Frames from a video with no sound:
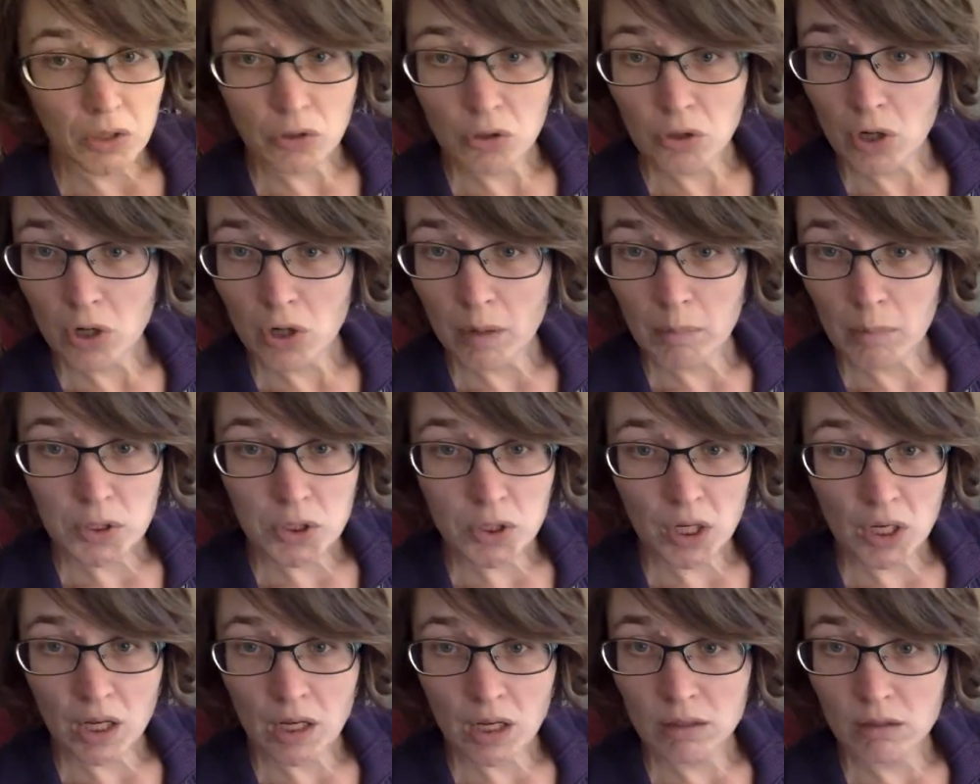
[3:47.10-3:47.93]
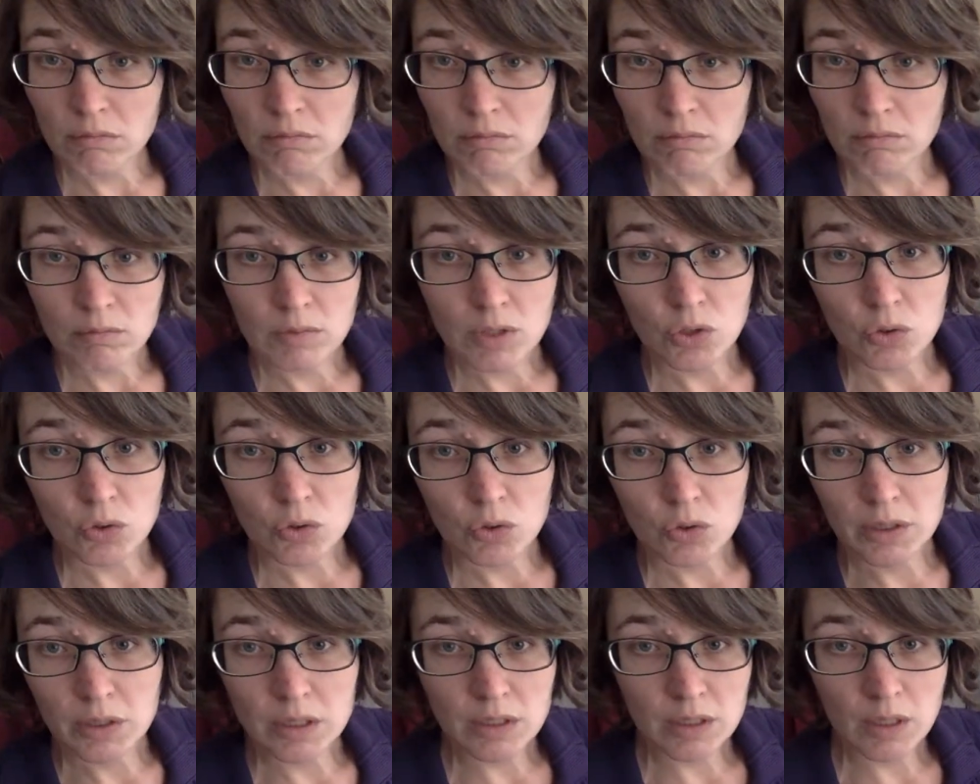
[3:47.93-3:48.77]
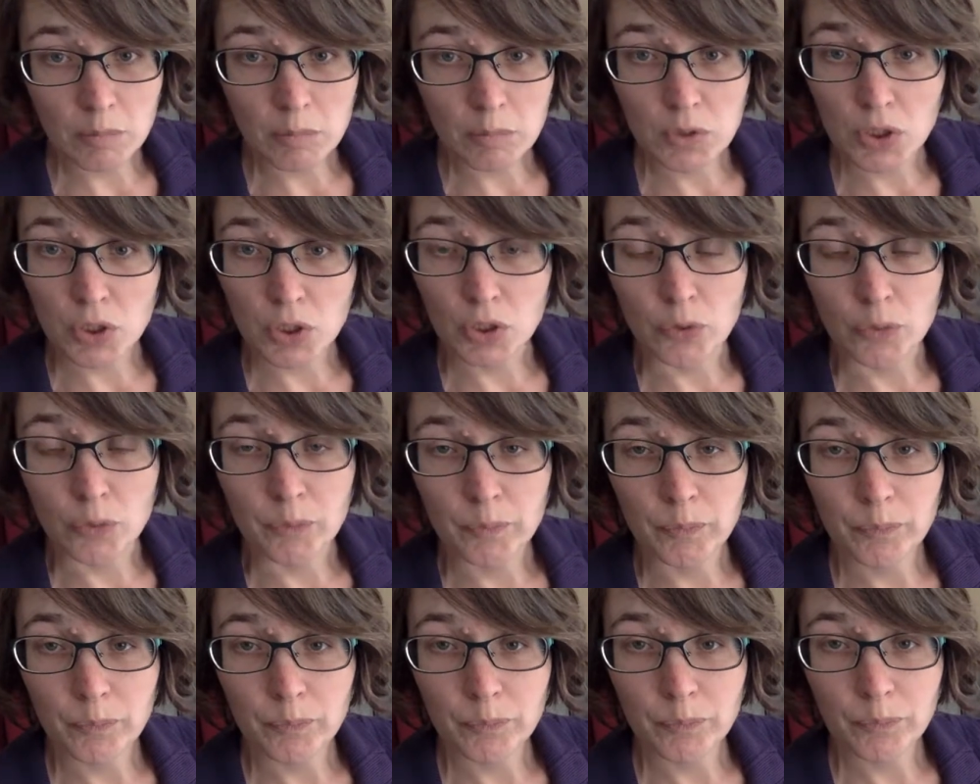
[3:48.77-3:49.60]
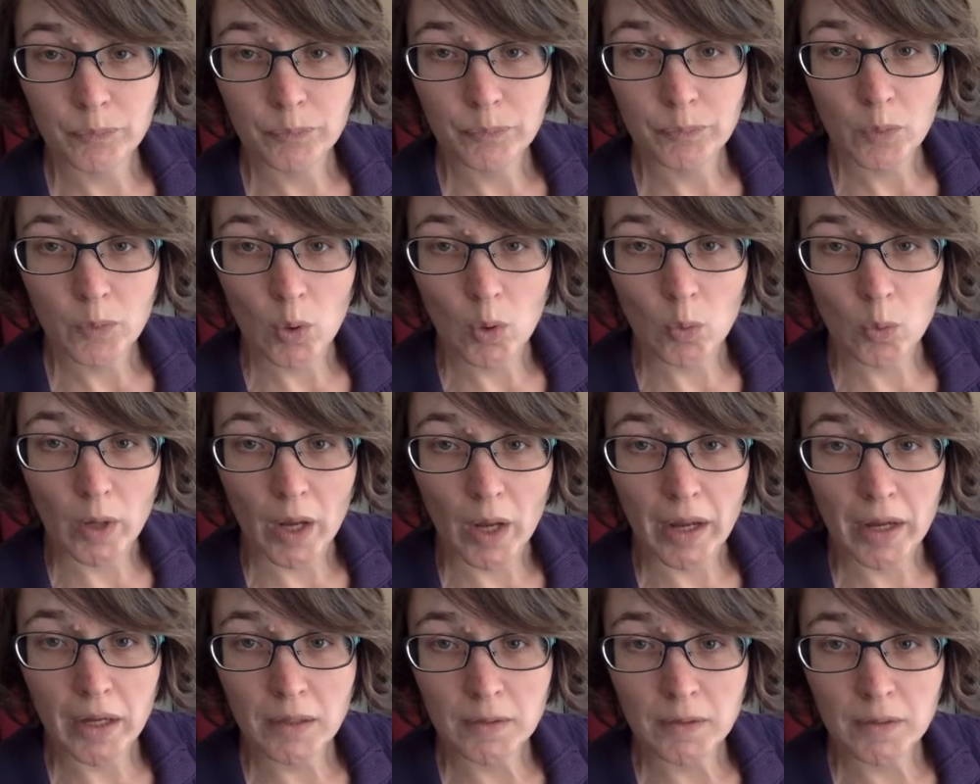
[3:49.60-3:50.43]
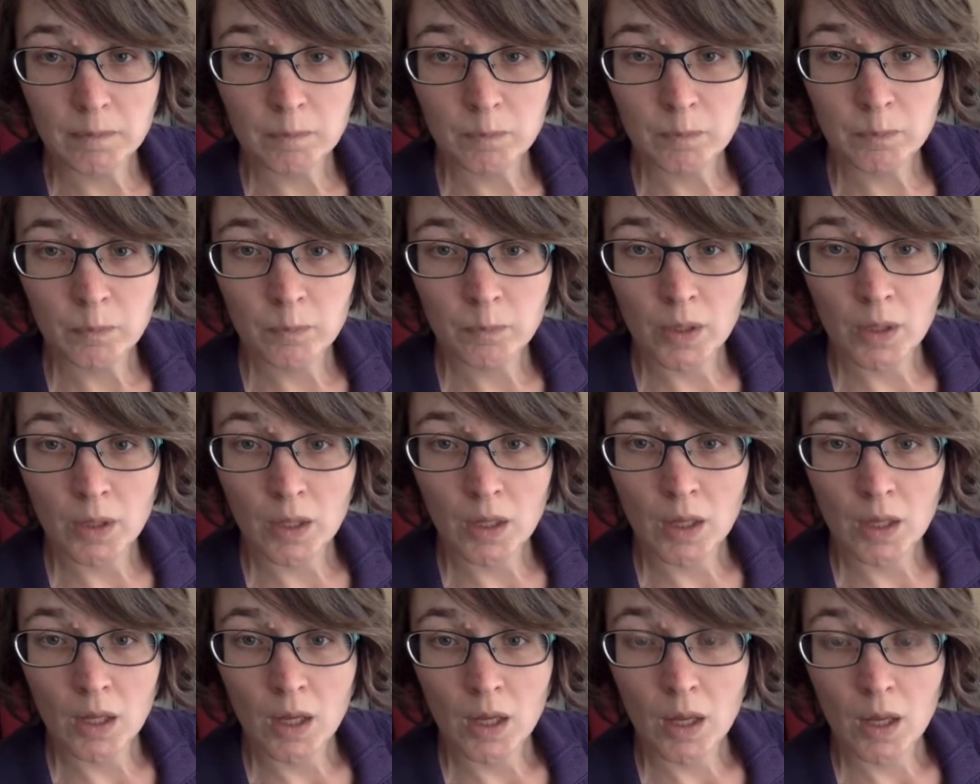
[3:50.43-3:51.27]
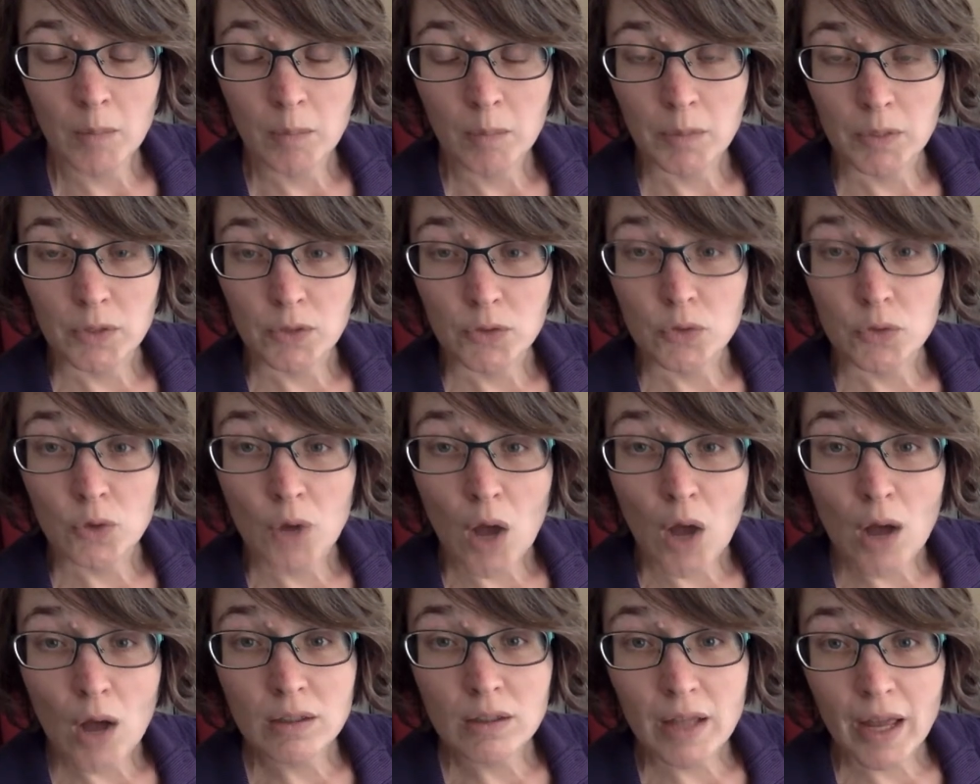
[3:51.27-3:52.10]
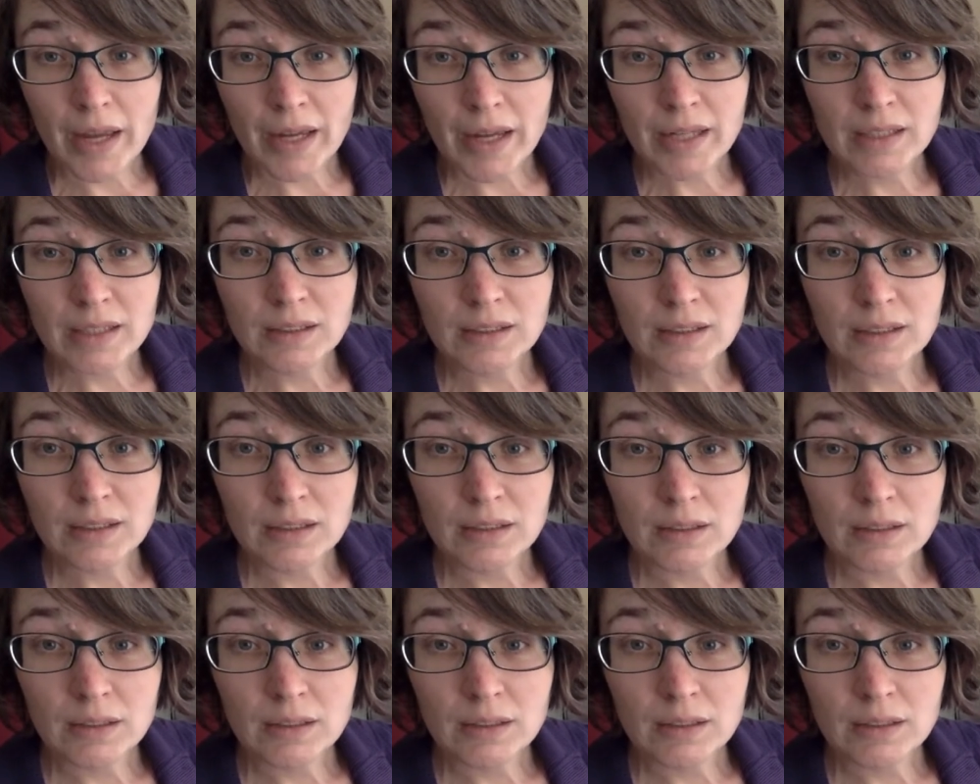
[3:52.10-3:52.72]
your garbage can, the choice is up to you. Okay? Be strong, Lions.